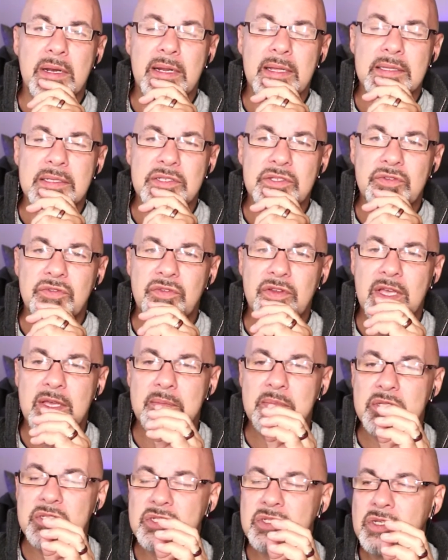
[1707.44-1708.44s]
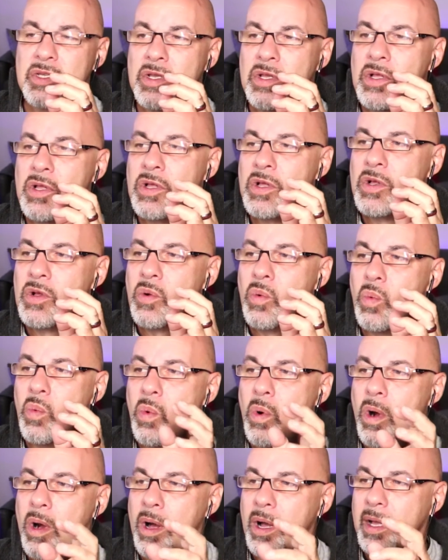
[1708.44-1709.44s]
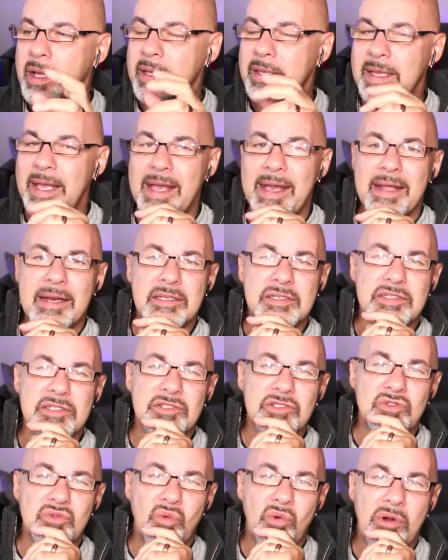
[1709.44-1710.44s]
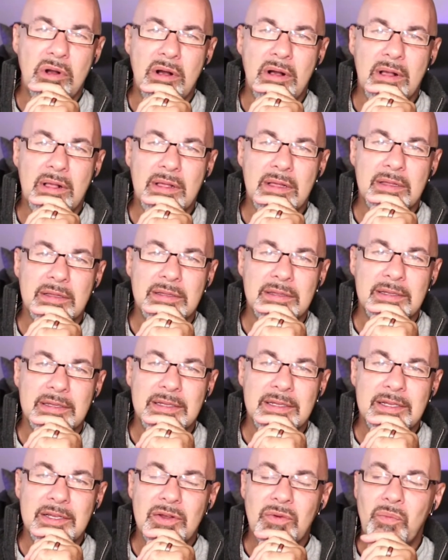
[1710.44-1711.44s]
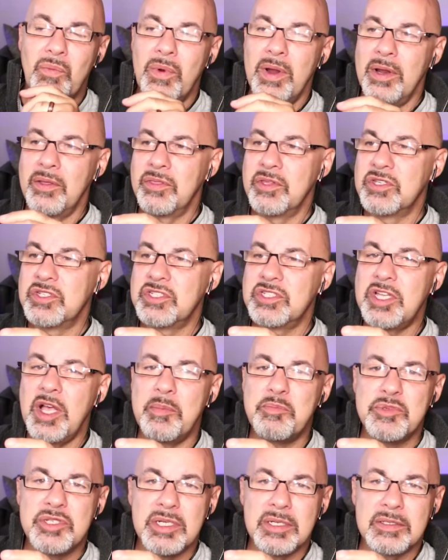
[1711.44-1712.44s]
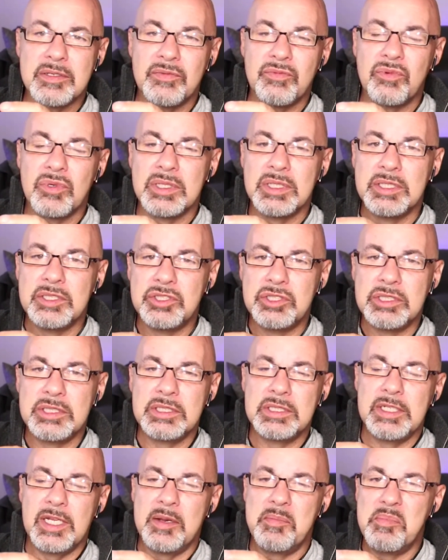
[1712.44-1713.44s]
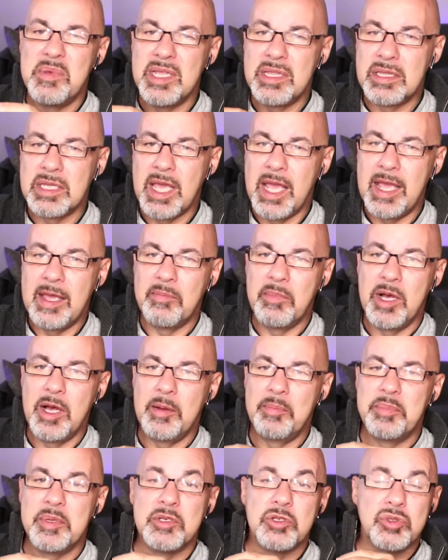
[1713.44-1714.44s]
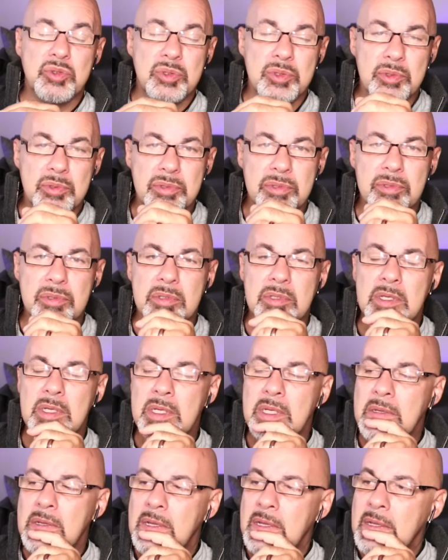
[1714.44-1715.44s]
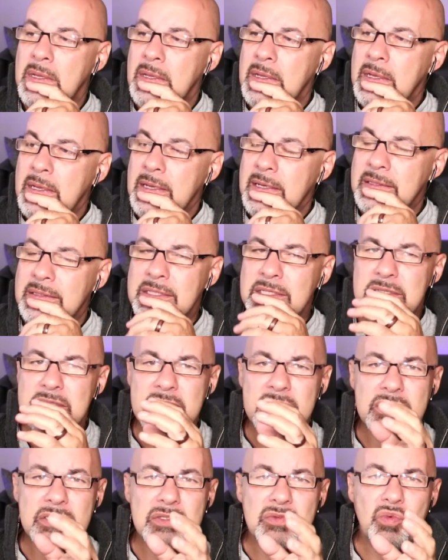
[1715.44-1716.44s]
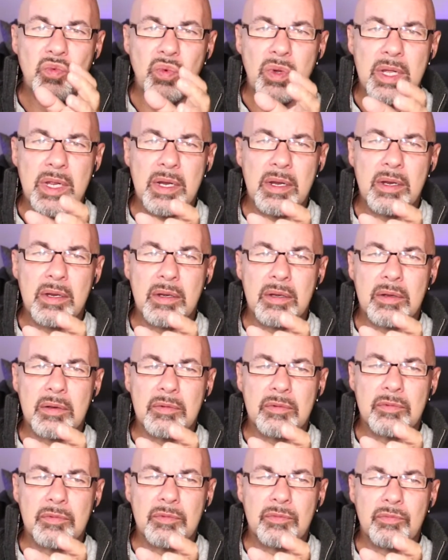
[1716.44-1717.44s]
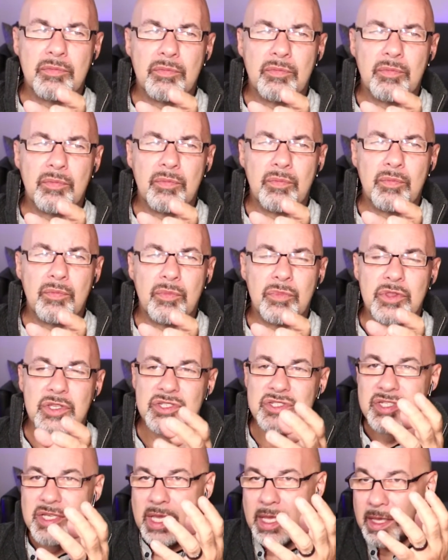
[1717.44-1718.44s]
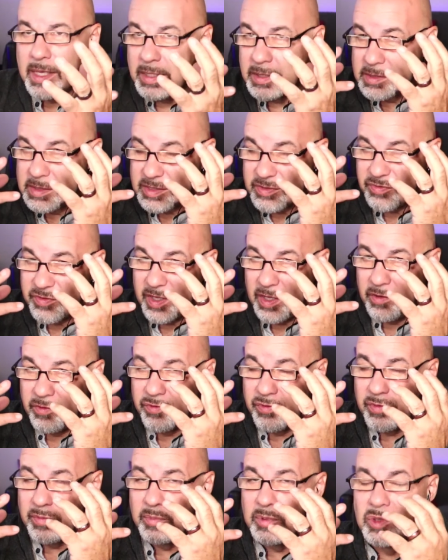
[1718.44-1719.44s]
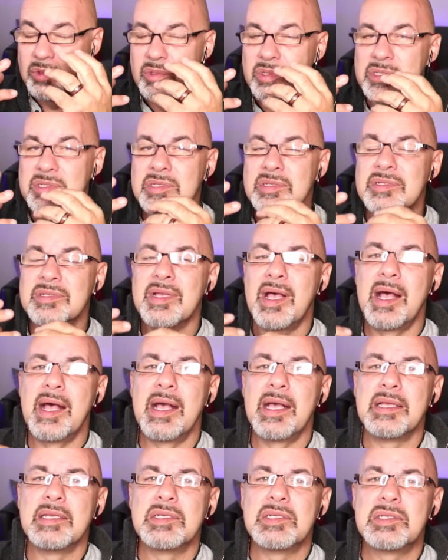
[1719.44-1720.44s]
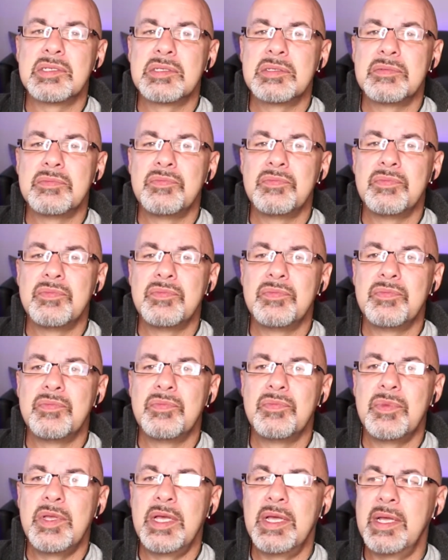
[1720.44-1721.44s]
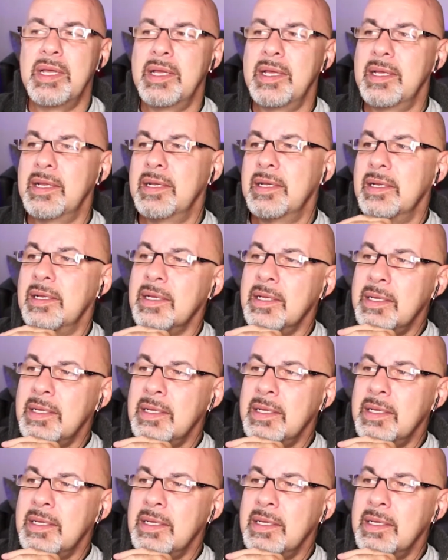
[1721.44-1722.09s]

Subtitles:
on this famous walk, Addison's Walk, where the subject of religion and myth came up, and truth. And this is where the scales fell from Lewis's eyes. And